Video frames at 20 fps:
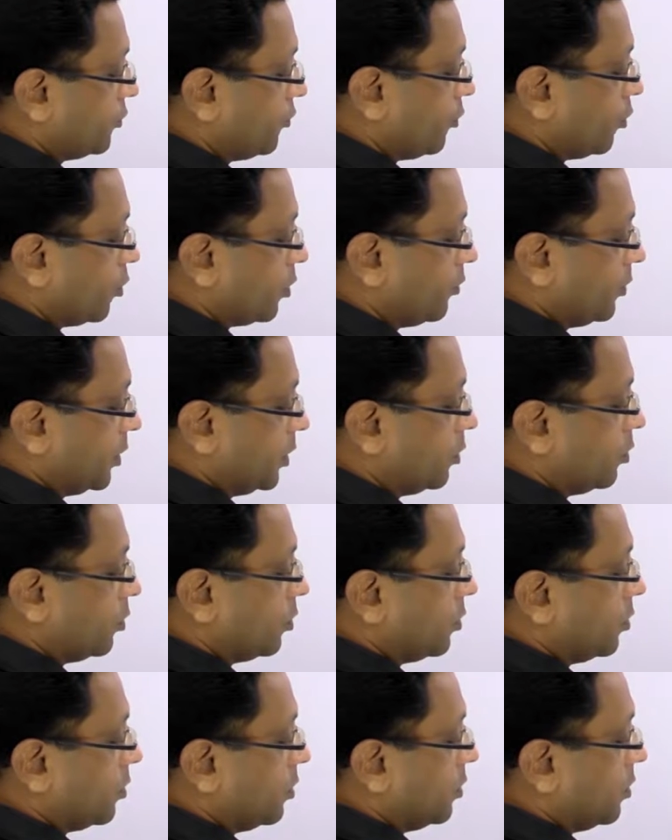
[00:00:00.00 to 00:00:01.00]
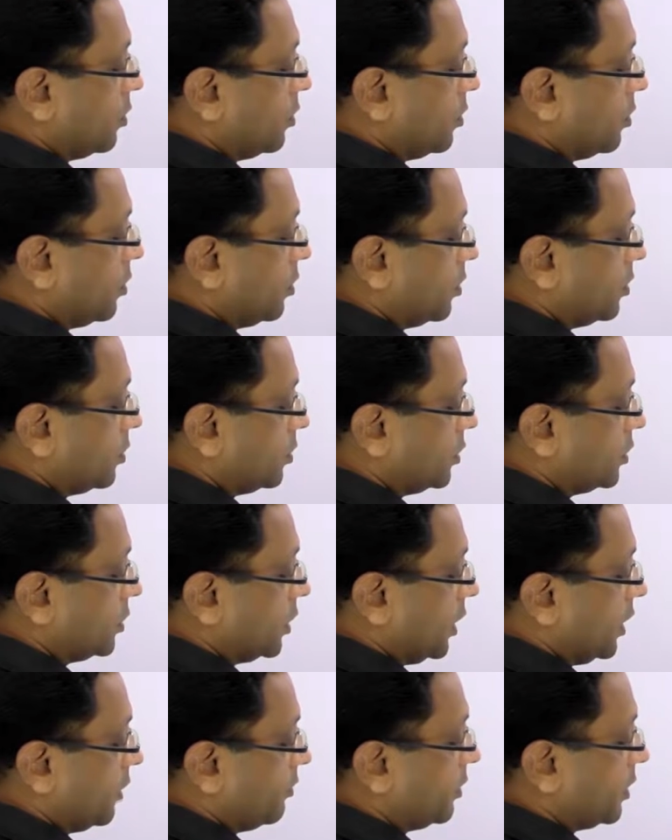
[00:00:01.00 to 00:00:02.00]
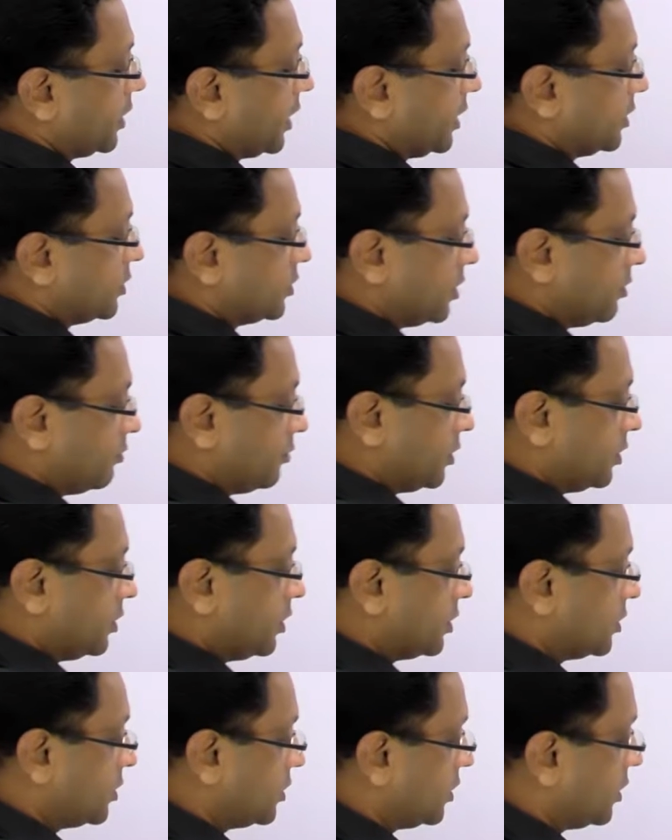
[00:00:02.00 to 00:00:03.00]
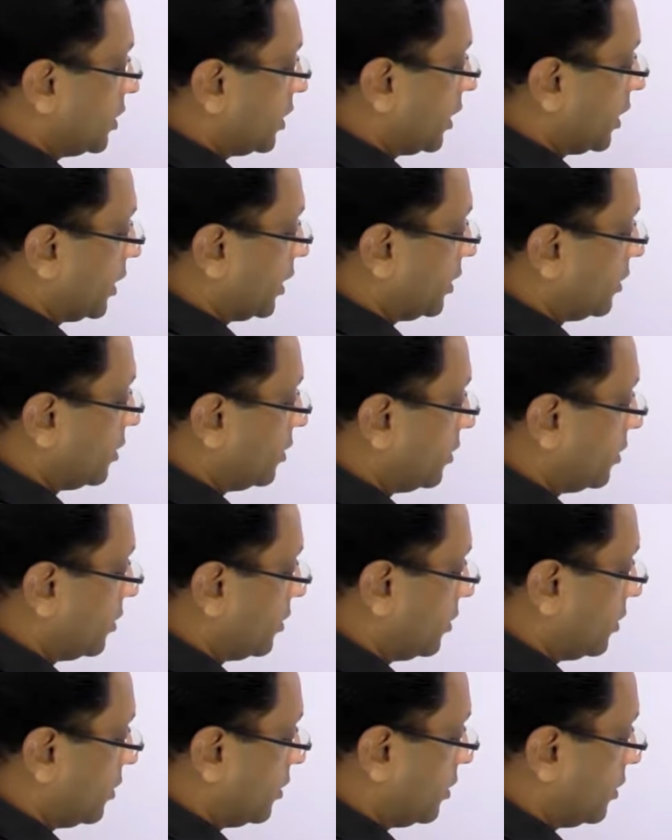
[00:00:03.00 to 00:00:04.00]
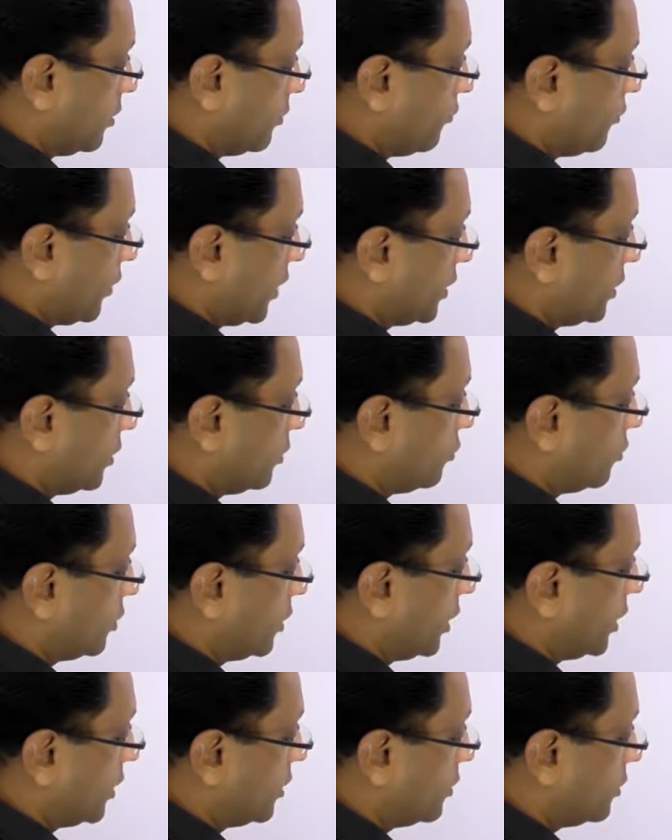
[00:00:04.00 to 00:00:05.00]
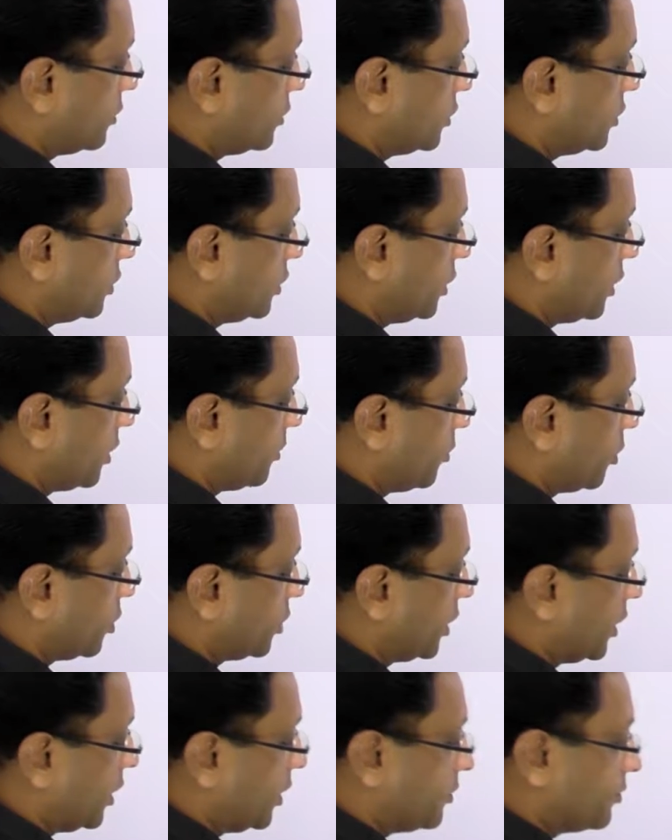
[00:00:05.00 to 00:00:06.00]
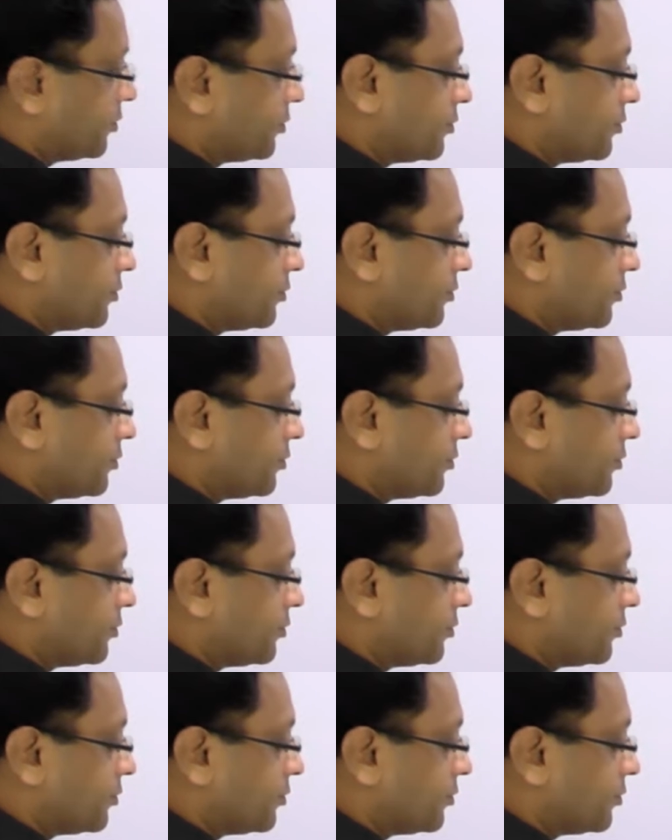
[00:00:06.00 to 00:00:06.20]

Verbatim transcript: four will go, this a will cancel with this, and finally we will get c upon a.